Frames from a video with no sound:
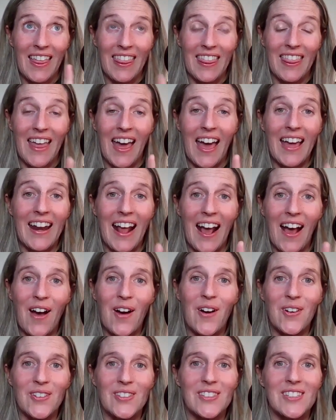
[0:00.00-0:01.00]
That
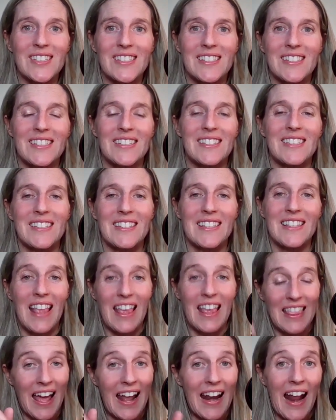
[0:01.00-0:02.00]
house,
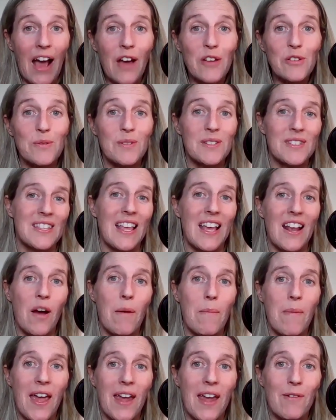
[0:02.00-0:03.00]
that house was then
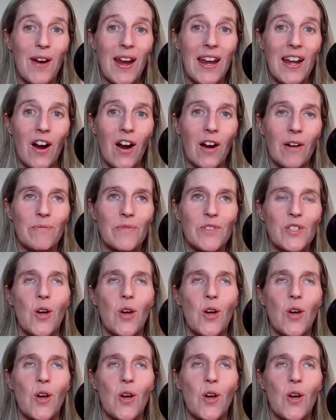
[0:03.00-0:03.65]
on my radar.